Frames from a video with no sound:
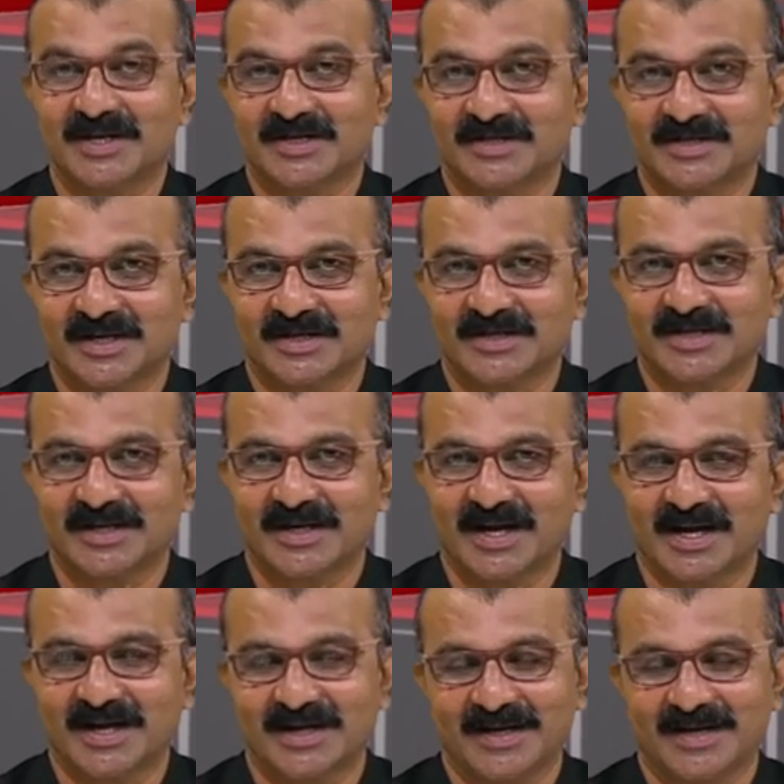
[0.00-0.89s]
Sach
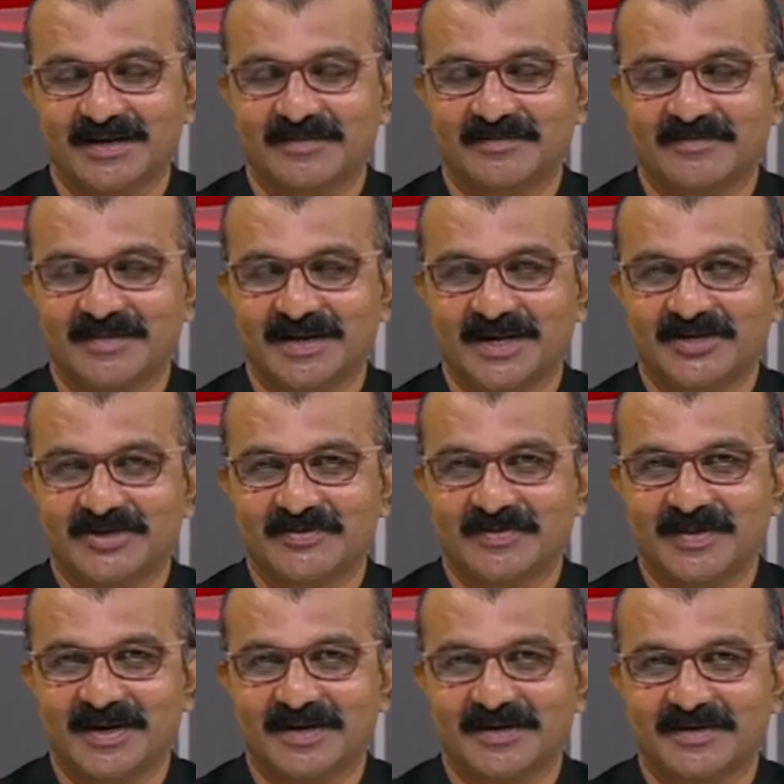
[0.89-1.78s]
dikhaye, bina
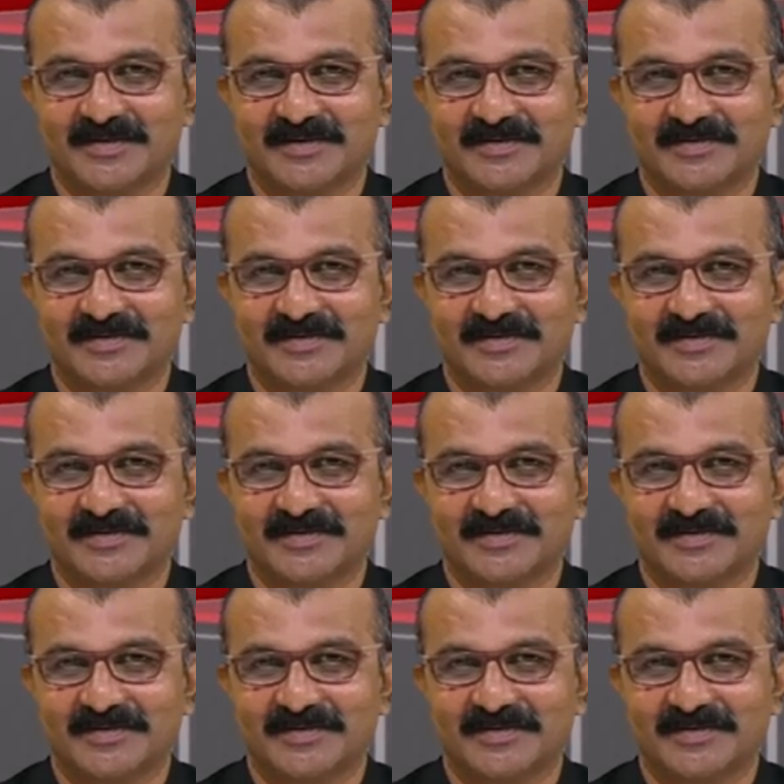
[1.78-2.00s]
chupaye.